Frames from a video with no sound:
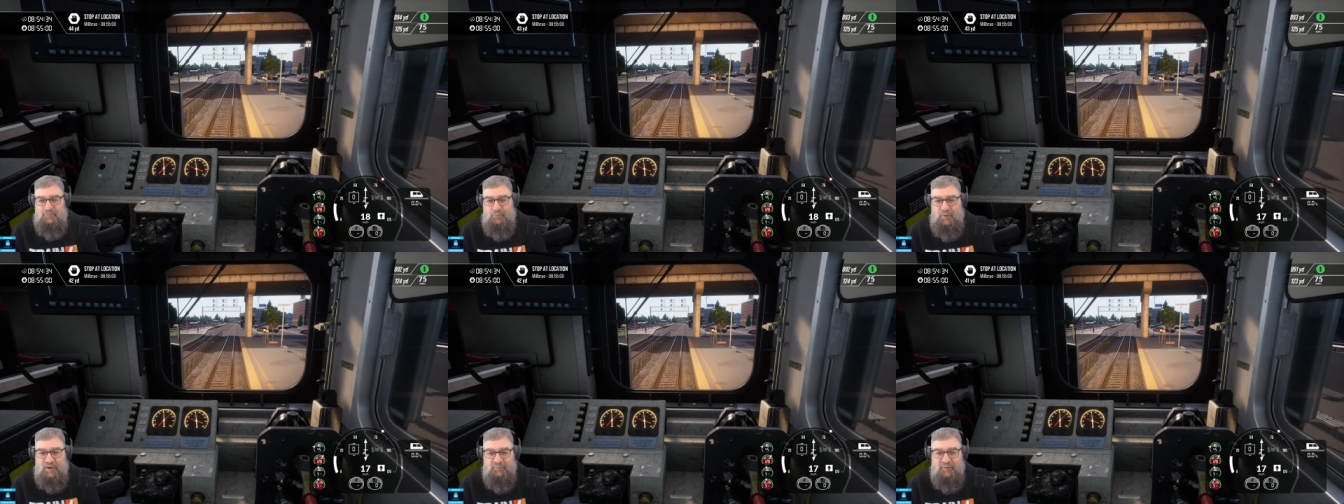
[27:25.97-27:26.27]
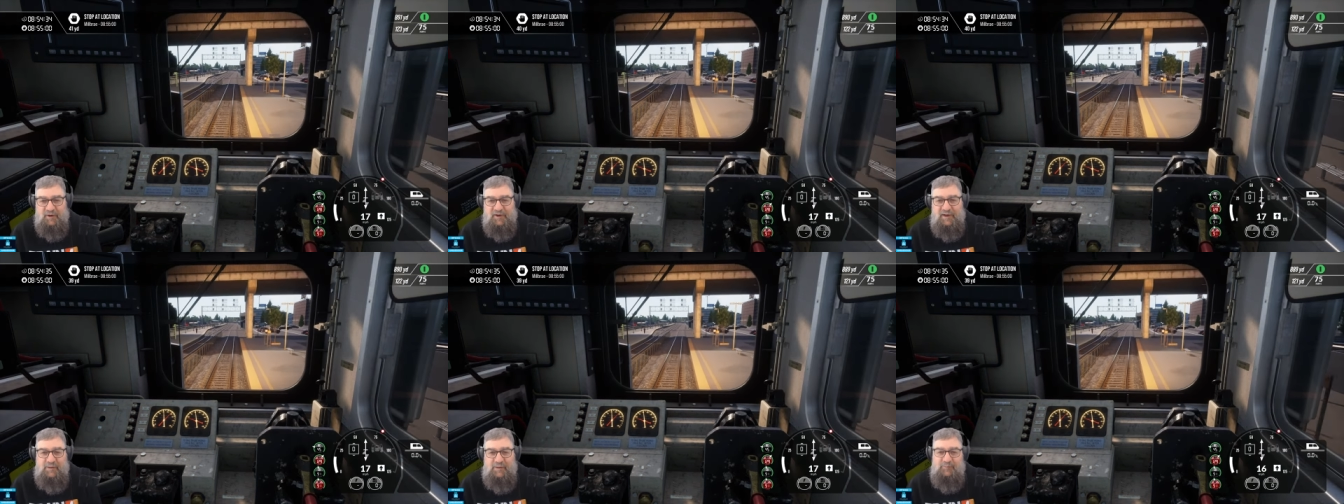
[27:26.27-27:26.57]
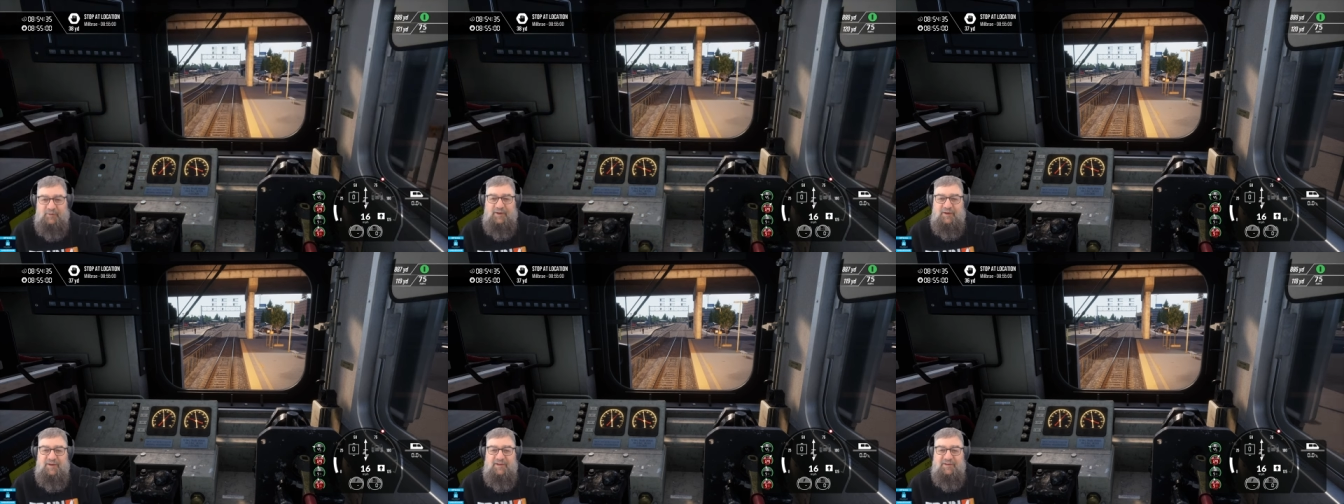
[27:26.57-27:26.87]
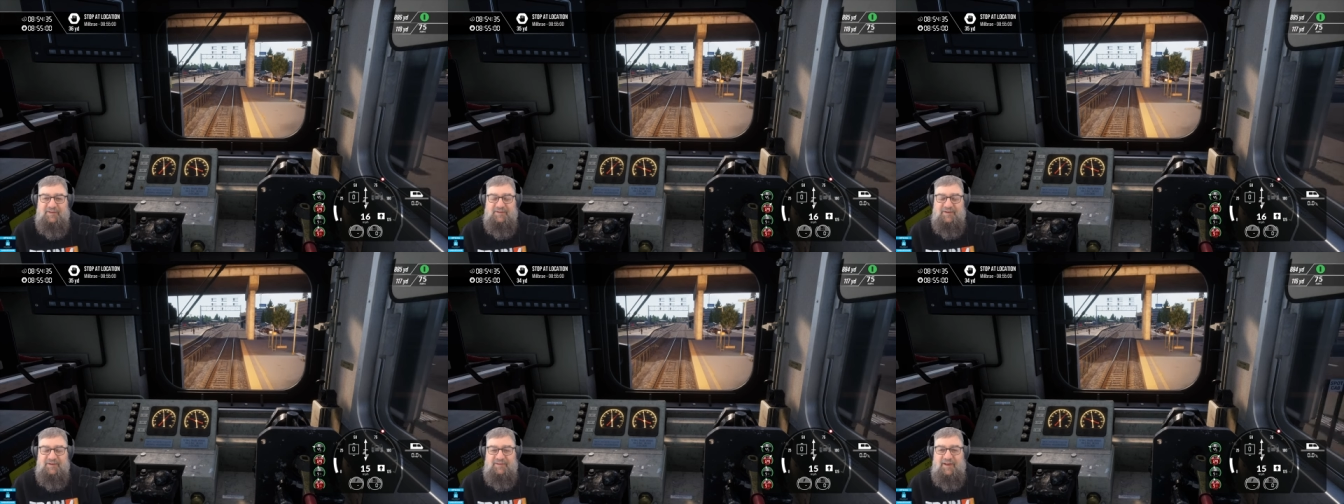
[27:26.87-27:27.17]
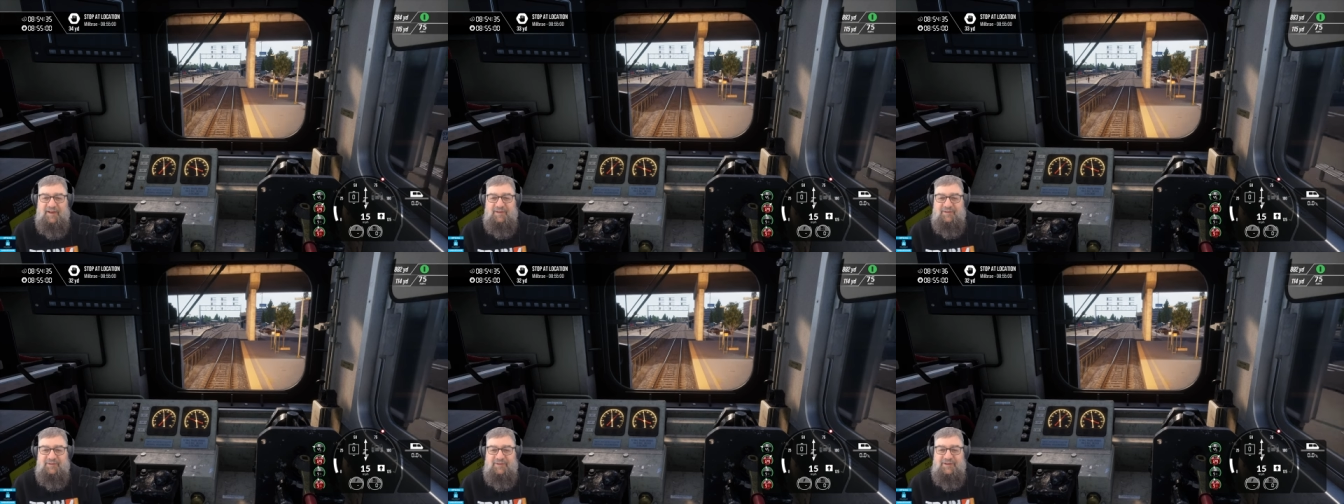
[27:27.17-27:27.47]
One brake application, it's
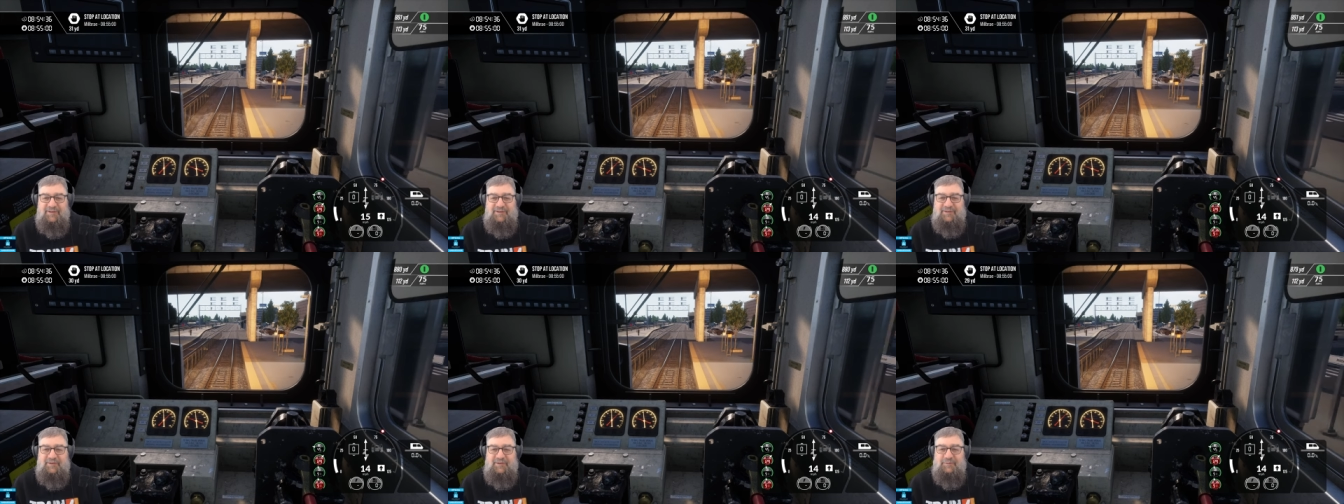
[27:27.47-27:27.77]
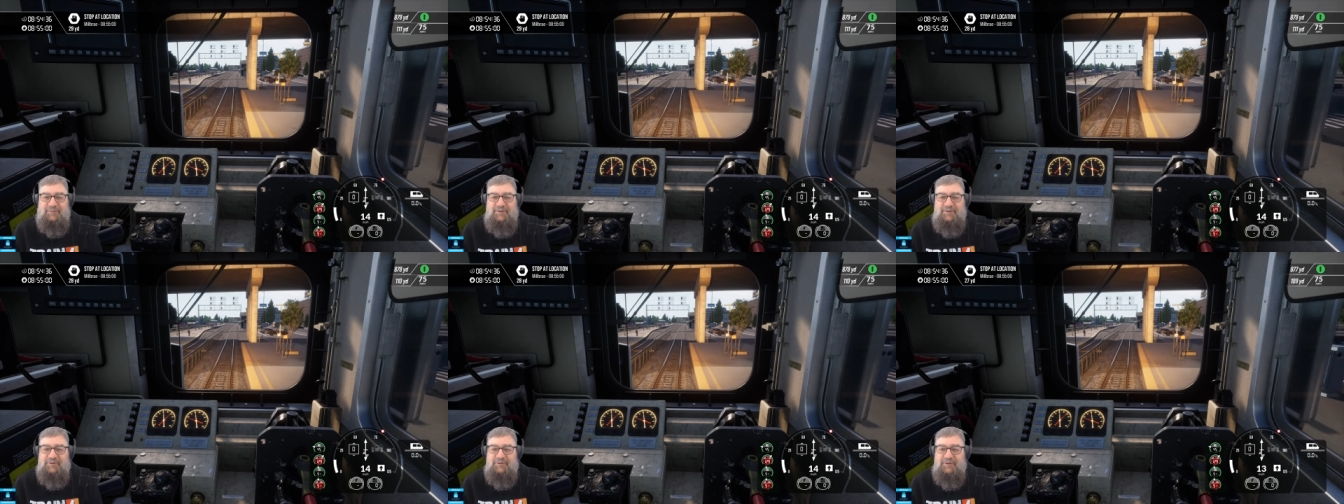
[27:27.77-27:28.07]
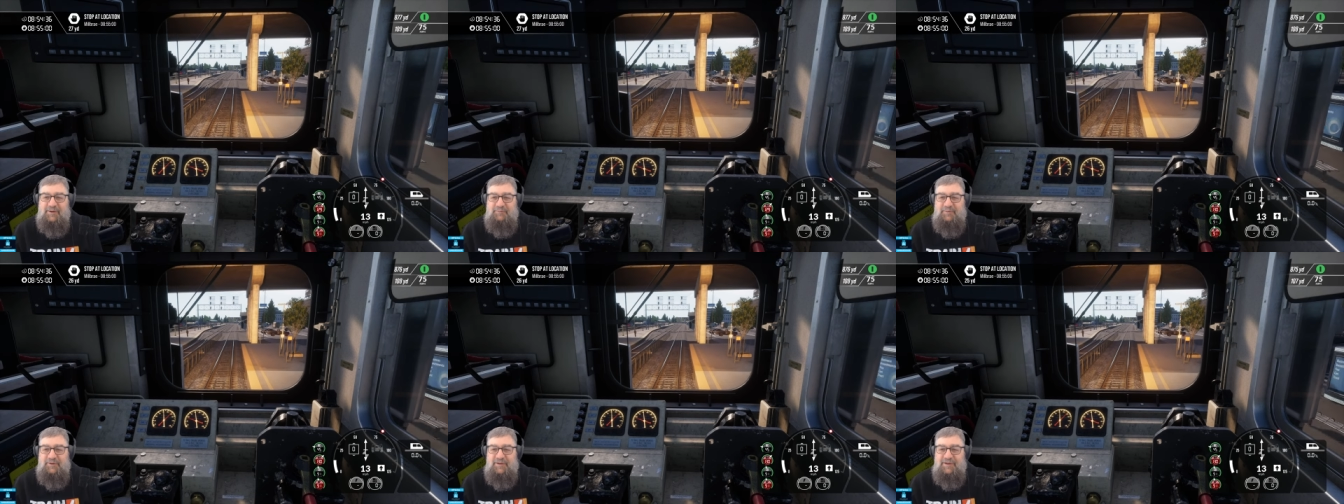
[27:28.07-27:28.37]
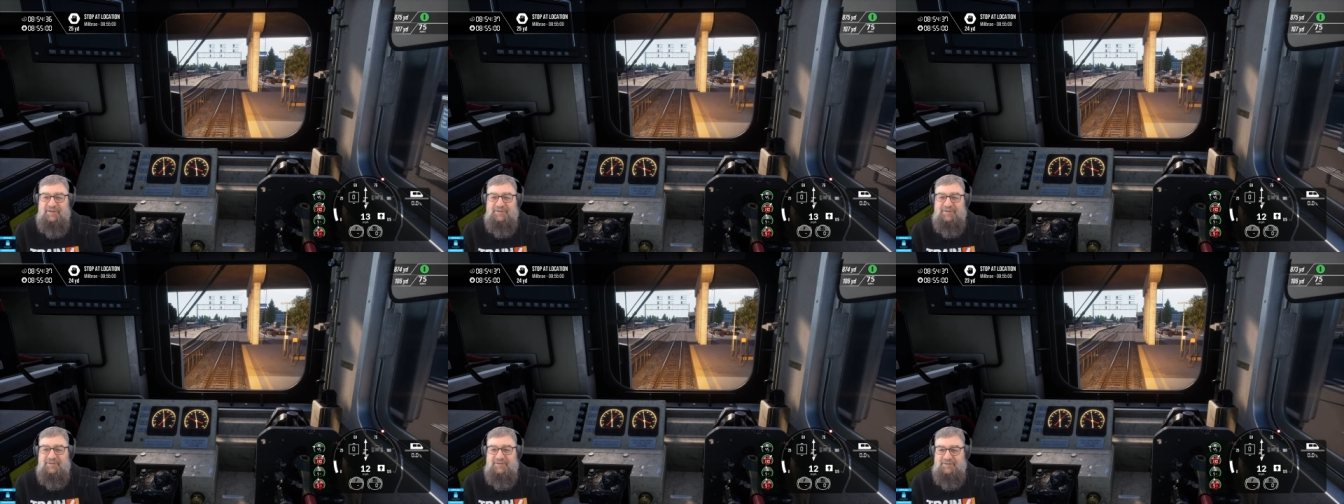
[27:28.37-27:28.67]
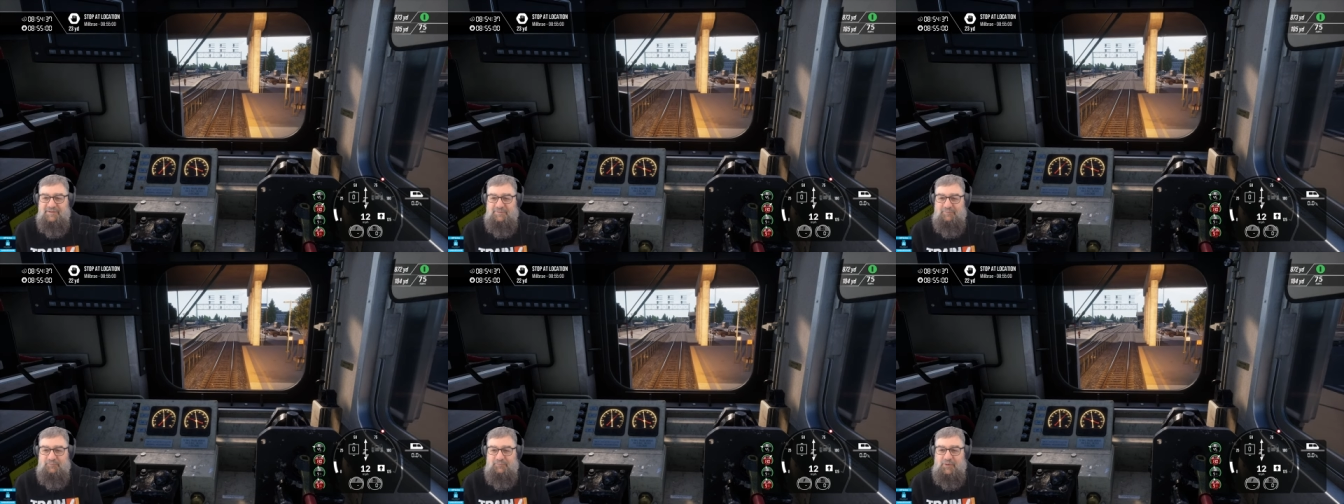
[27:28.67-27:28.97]
actually going to stop in the right place.
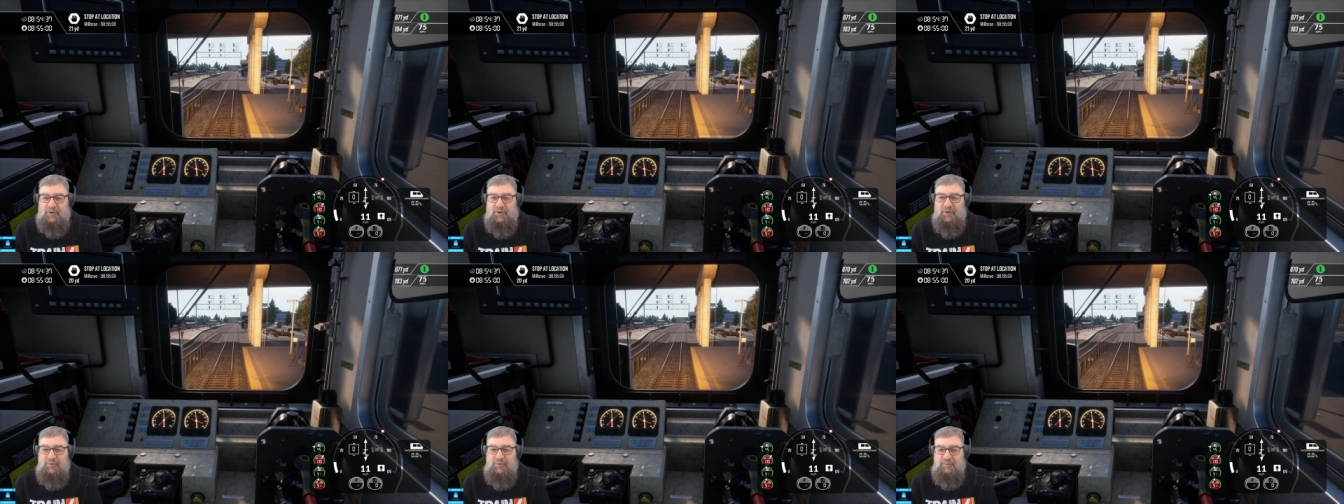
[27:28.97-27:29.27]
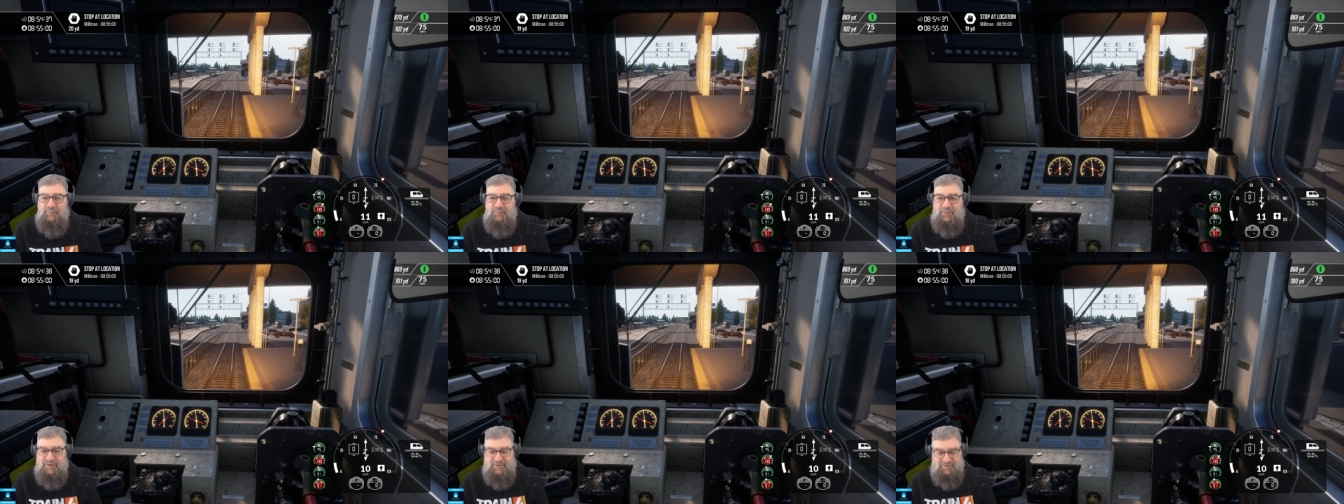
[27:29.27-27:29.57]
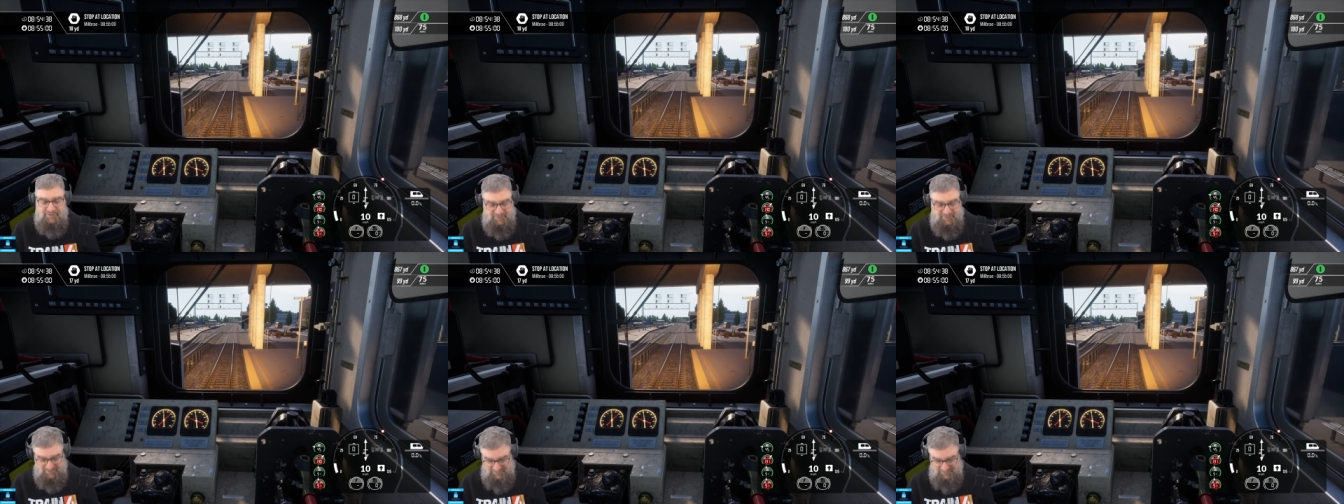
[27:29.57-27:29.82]
I'm impressed.